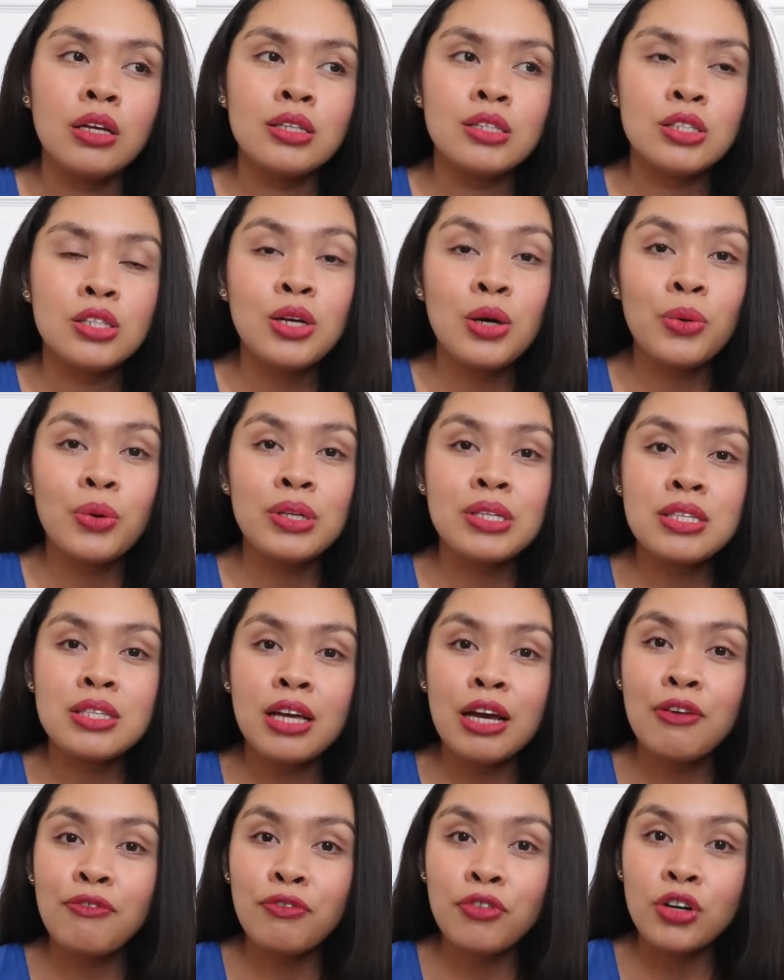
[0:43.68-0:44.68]
So it's
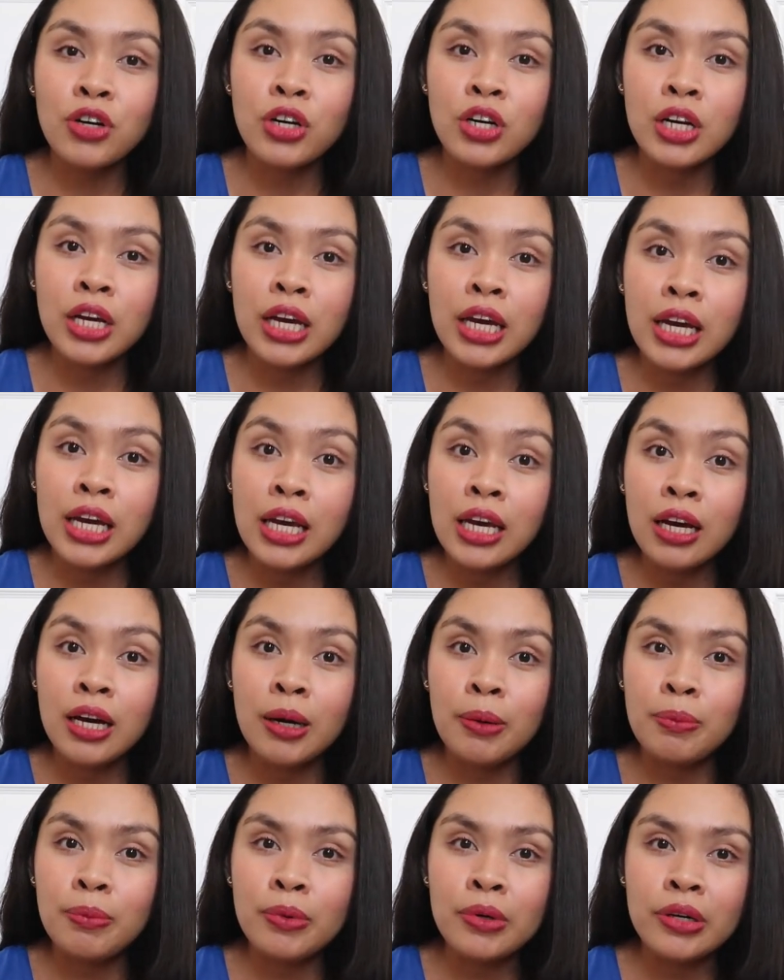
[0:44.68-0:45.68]
time for a
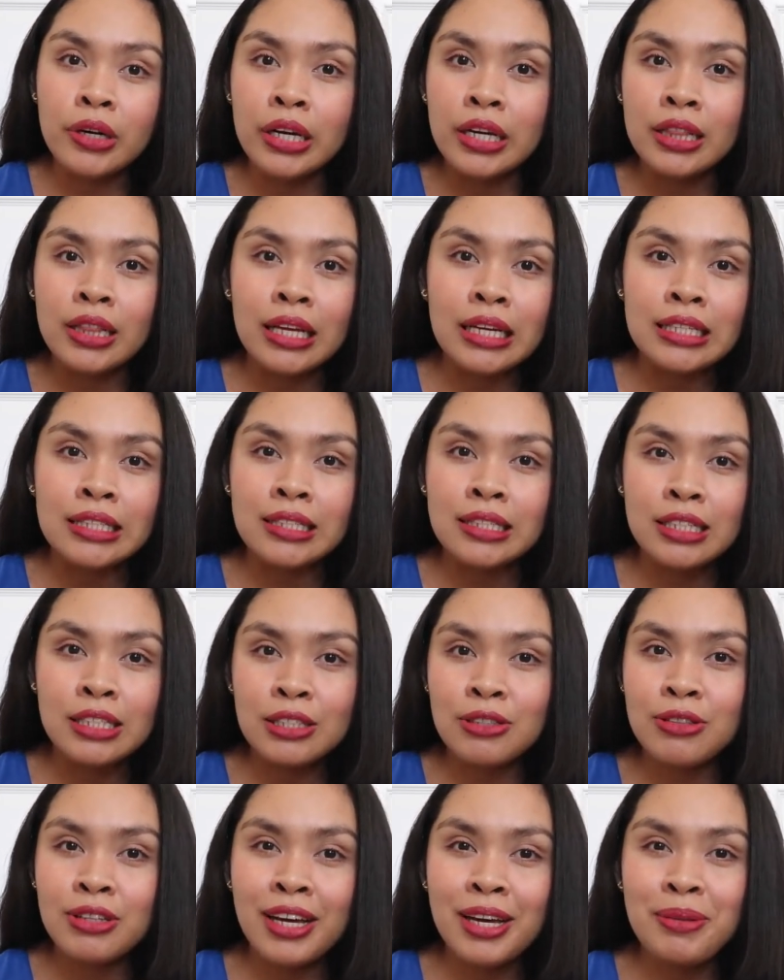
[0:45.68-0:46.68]
upgrade, like six
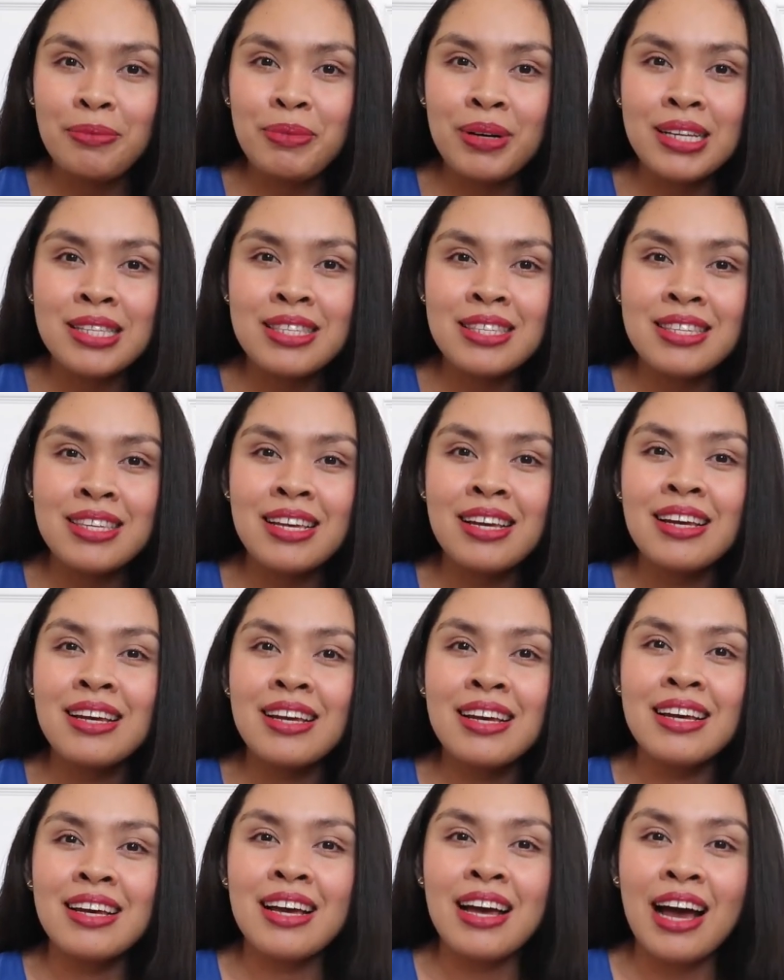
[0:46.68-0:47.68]
to nine months
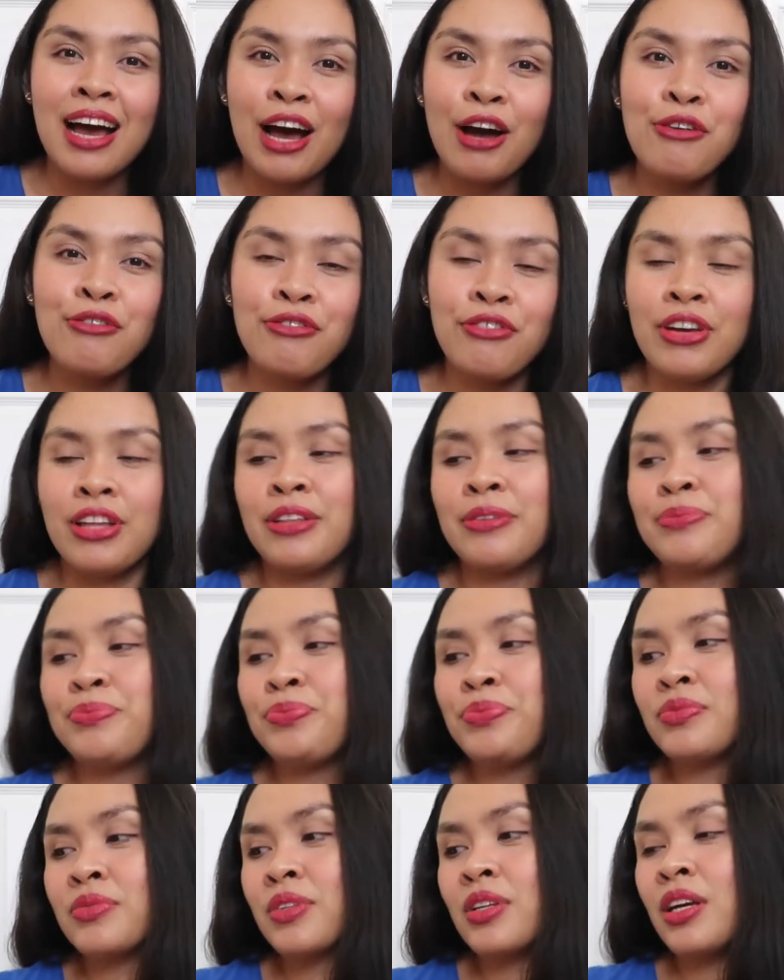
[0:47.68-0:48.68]
outfit.
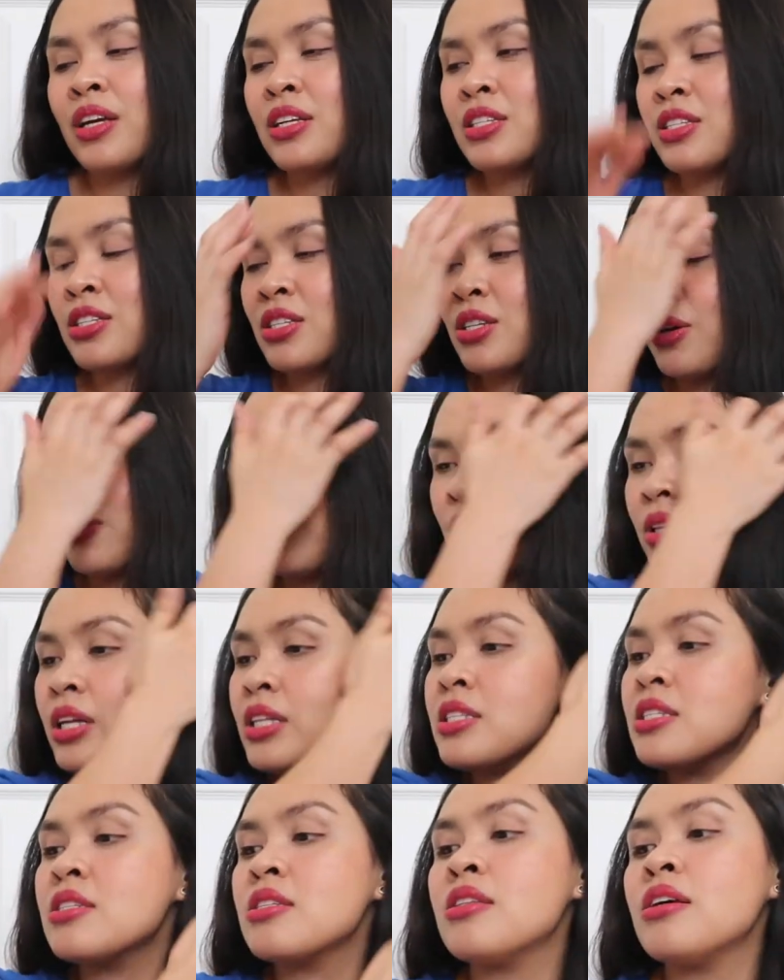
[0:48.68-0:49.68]
So
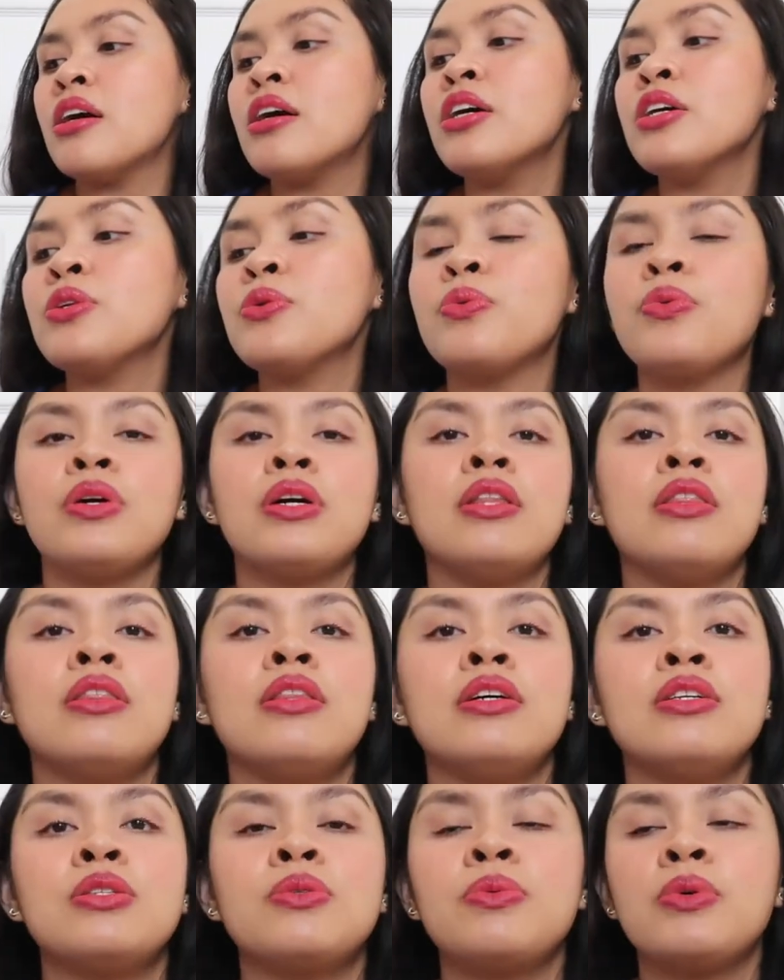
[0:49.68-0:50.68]
let's start with
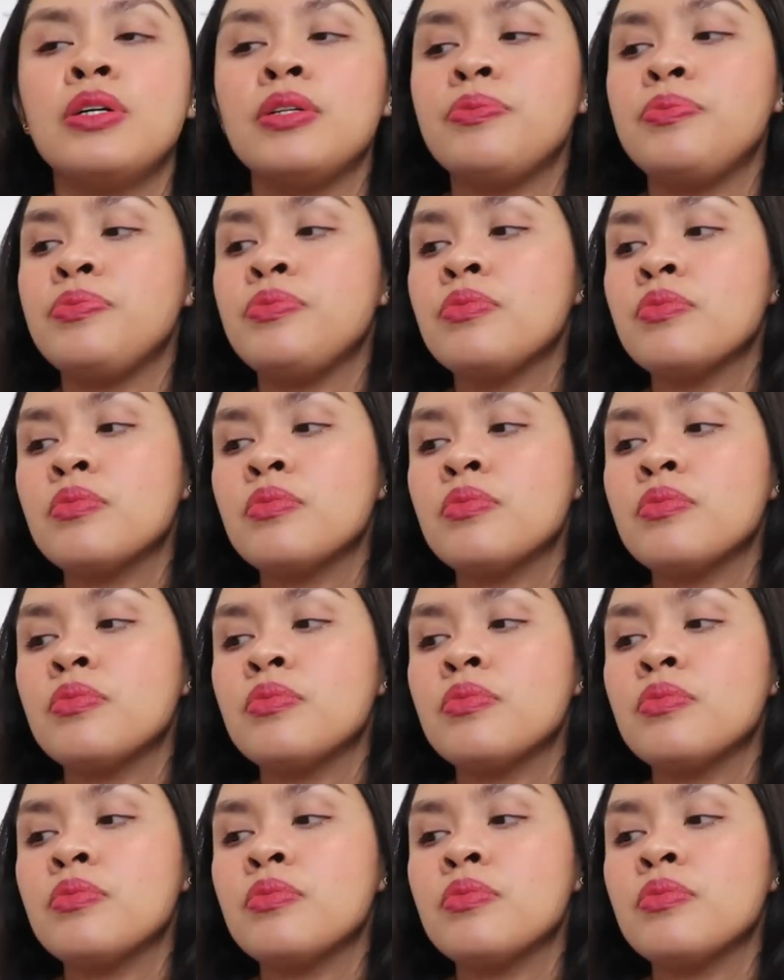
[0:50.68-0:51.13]
this one.